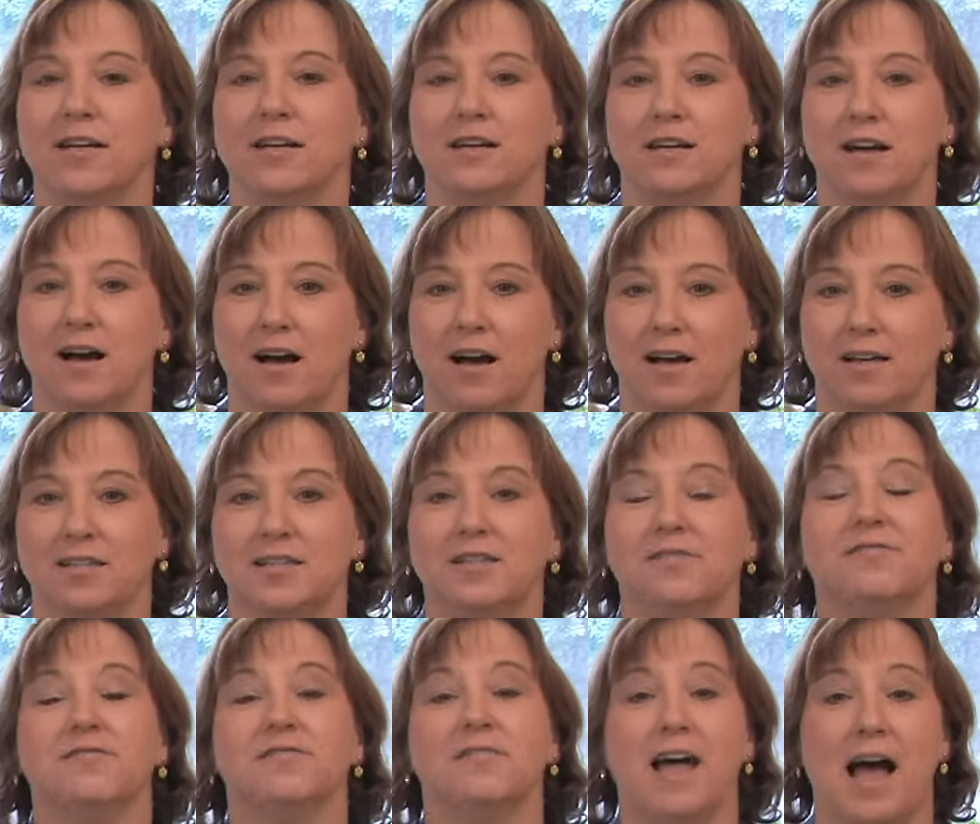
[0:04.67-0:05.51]
cut
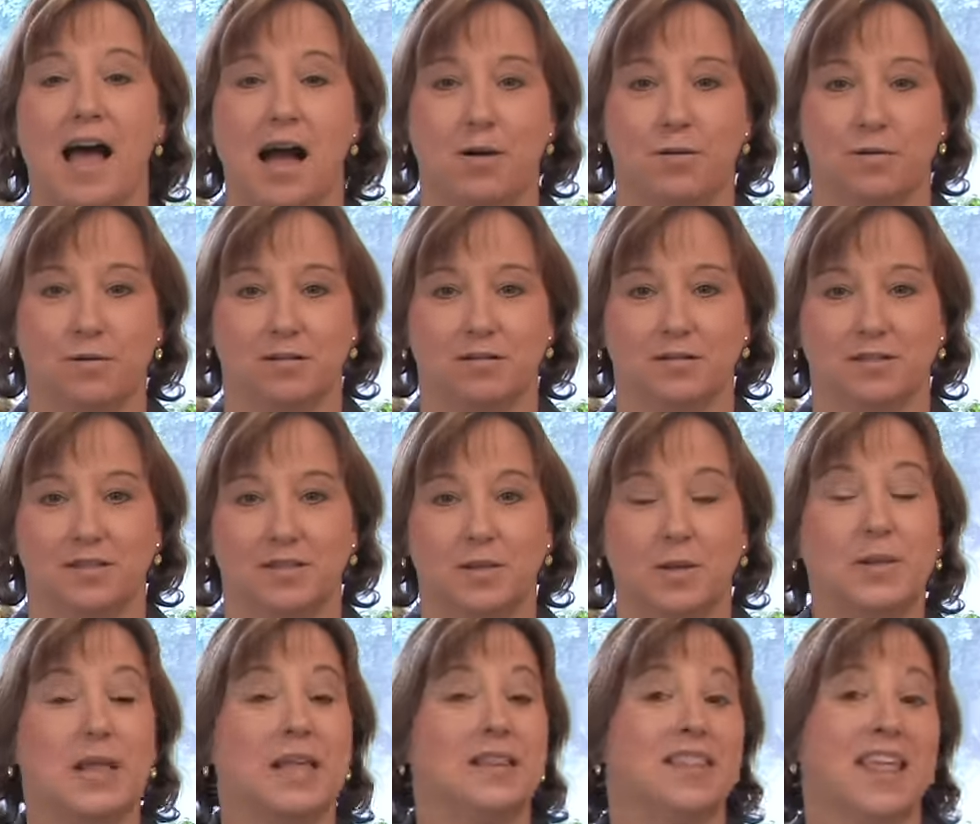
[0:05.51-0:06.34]
flowers
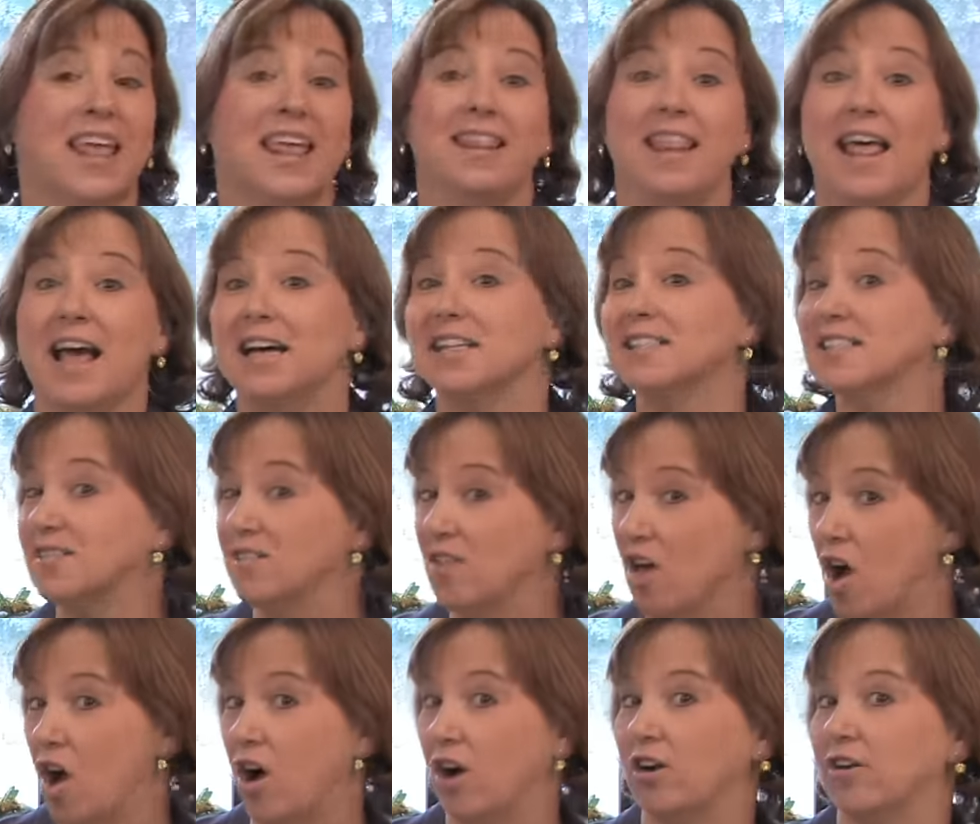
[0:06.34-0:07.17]
so that they last
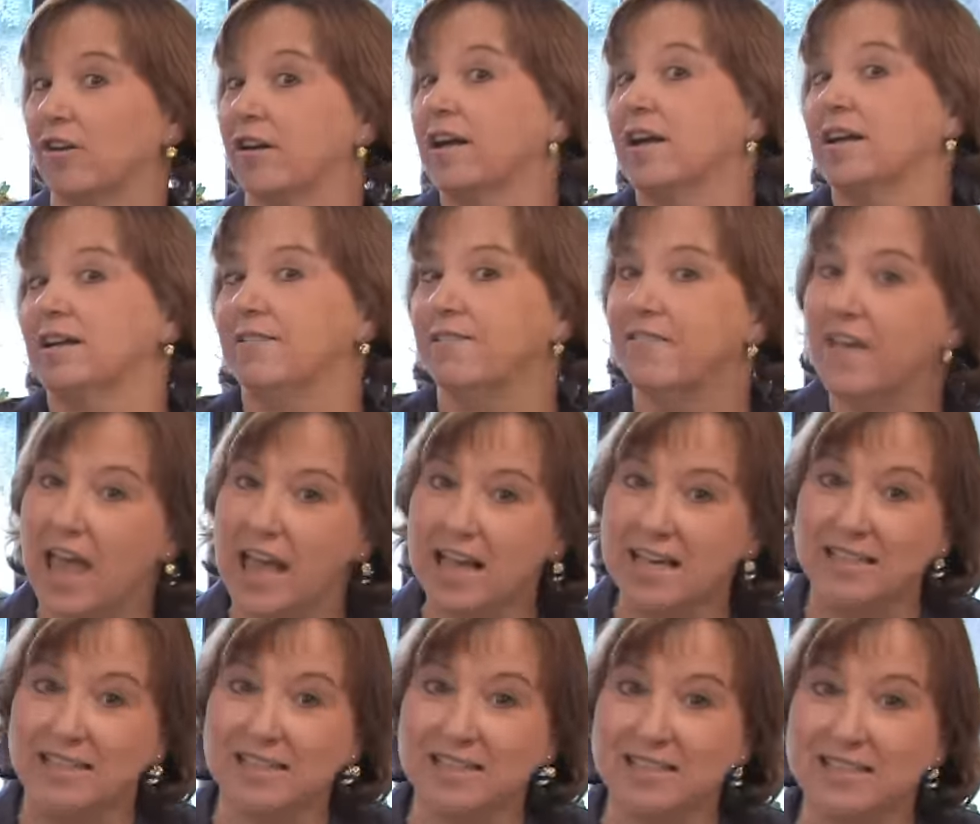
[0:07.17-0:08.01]
longer in a
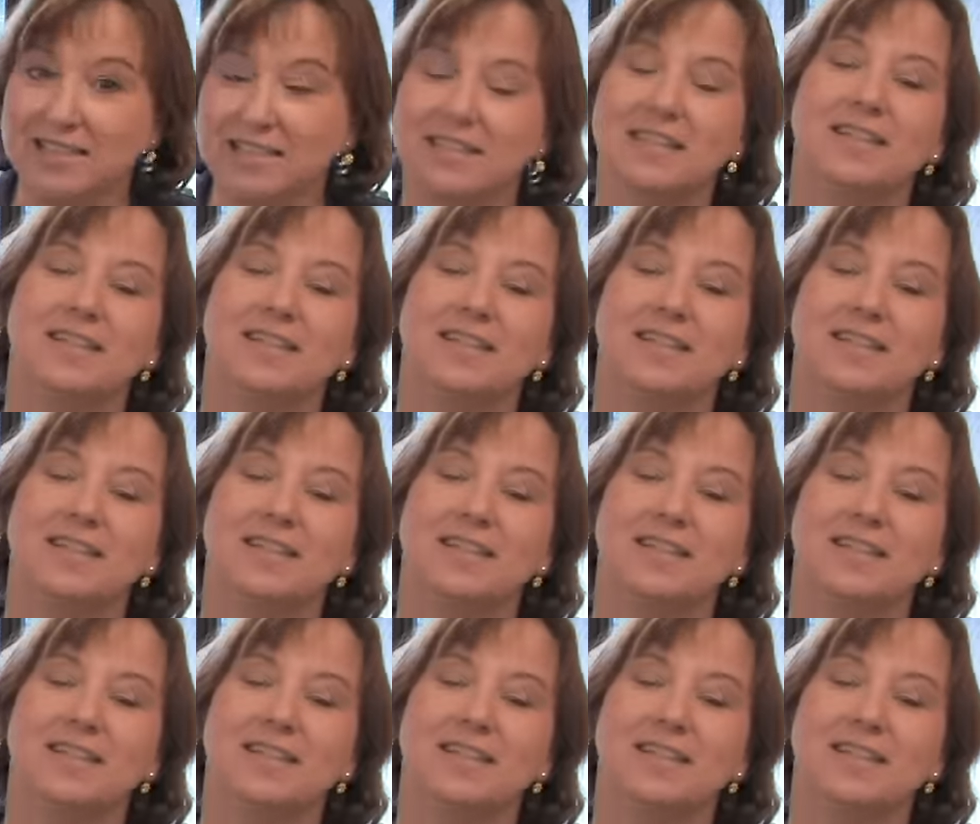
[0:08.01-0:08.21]
vase.